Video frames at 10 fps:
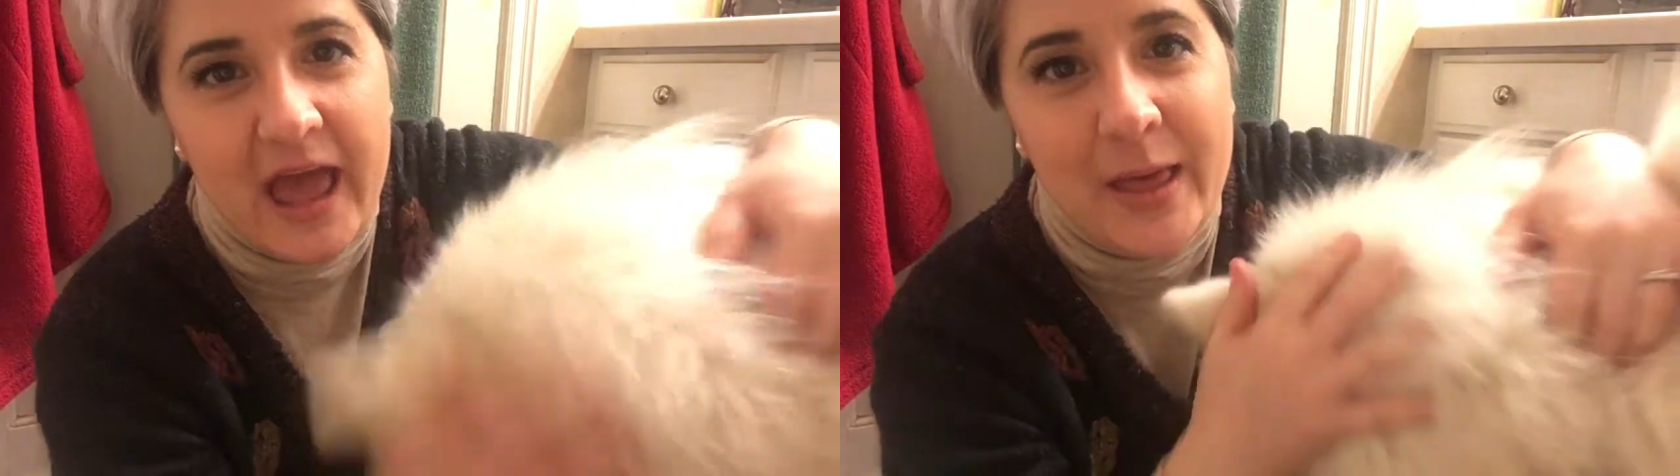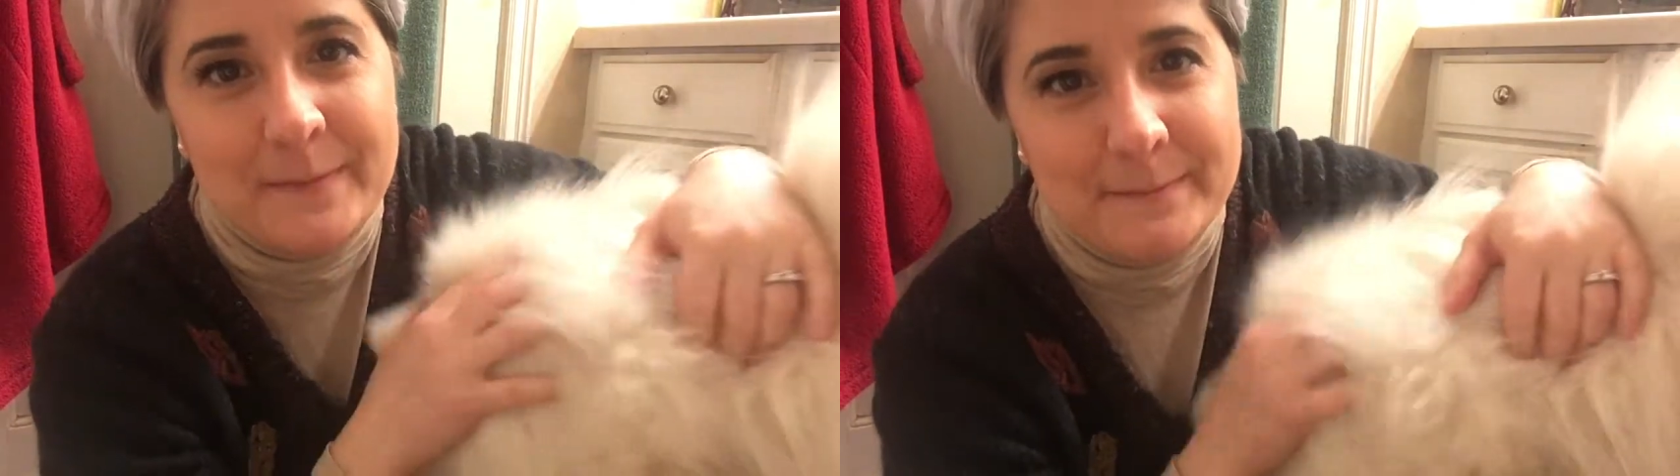
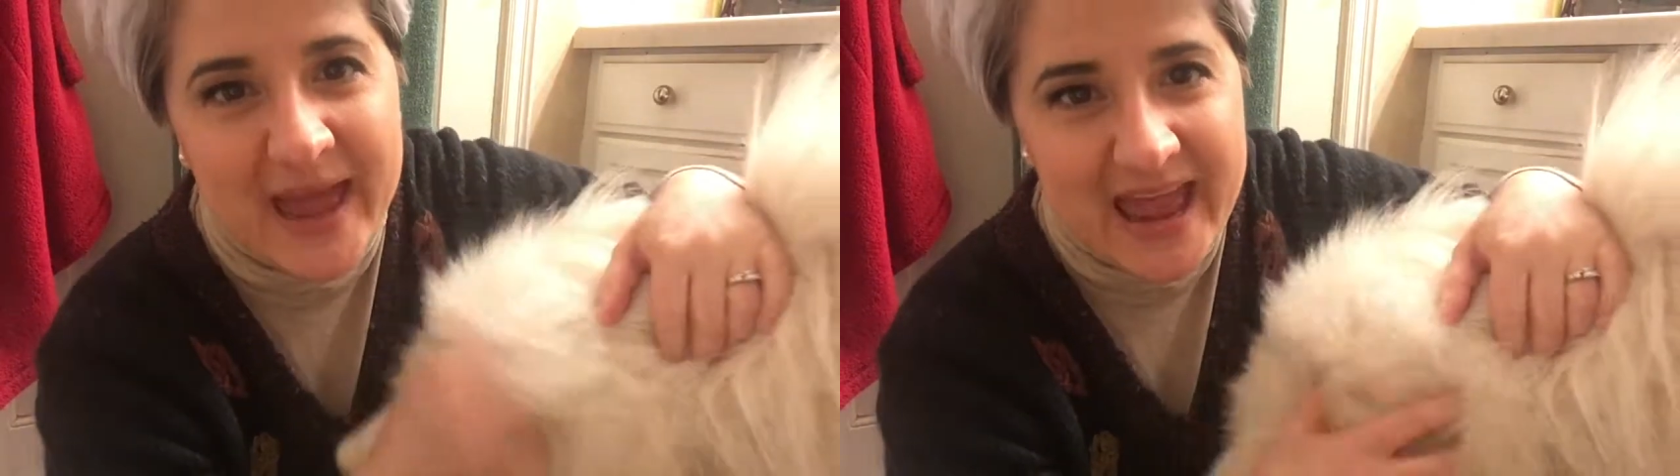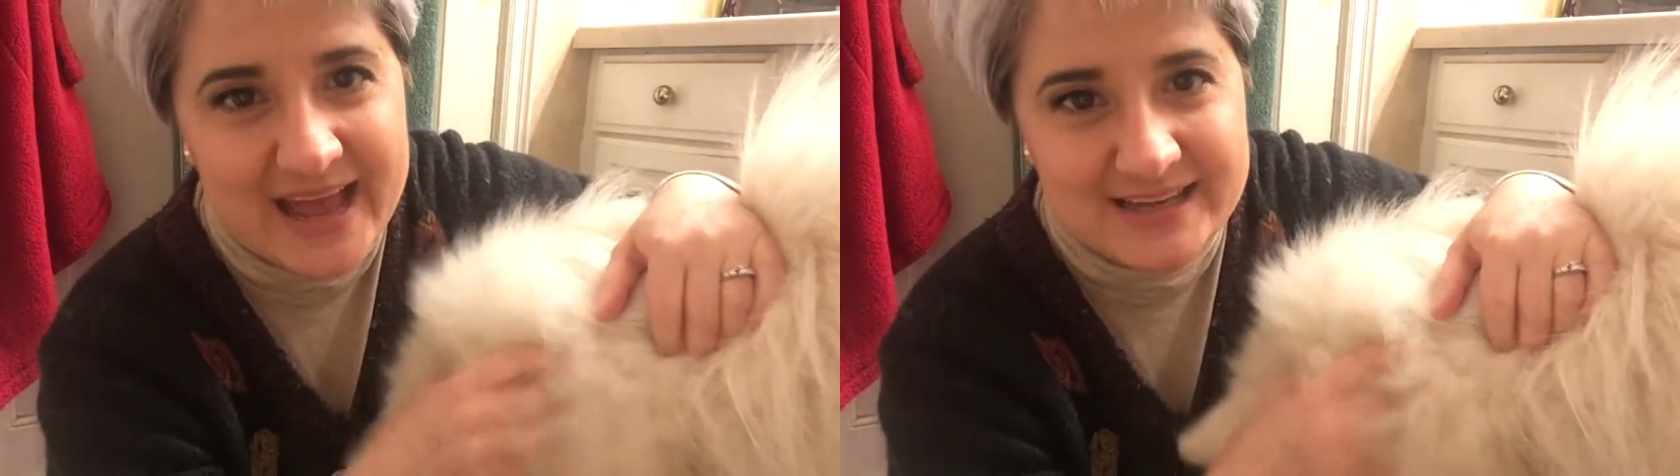and
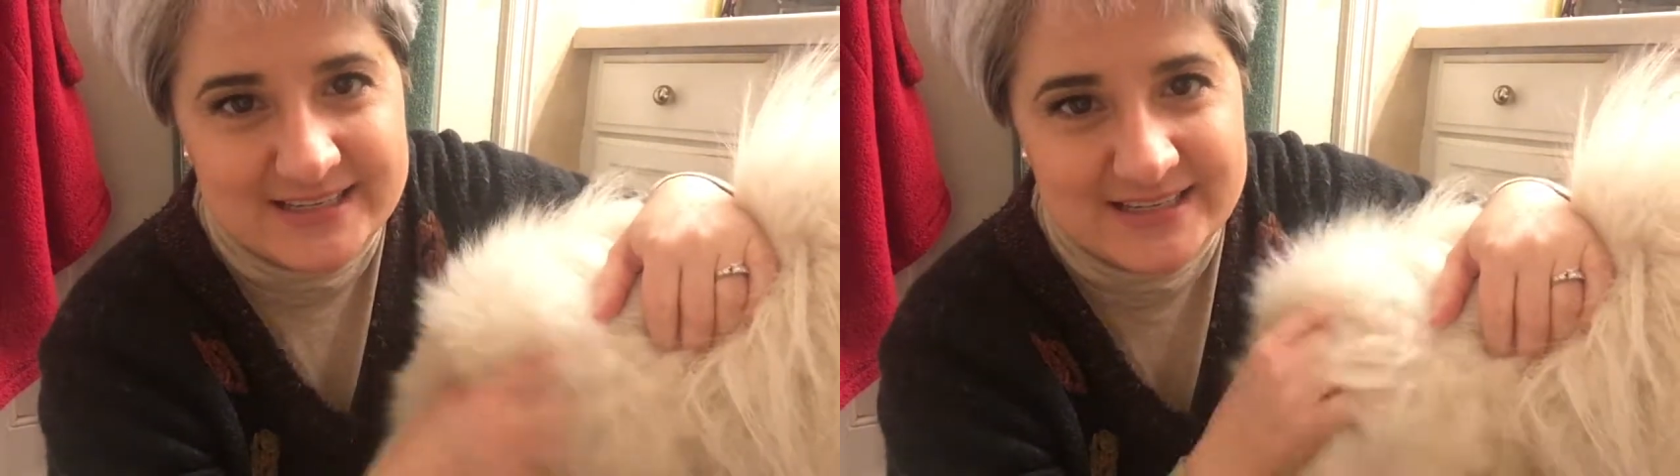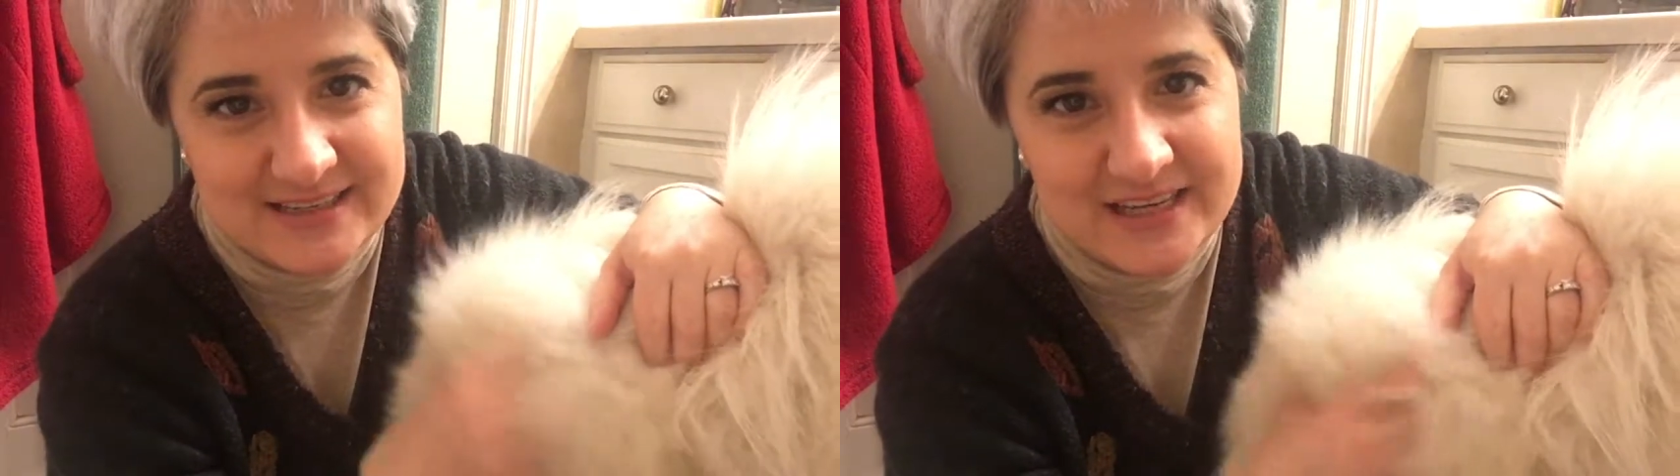pant.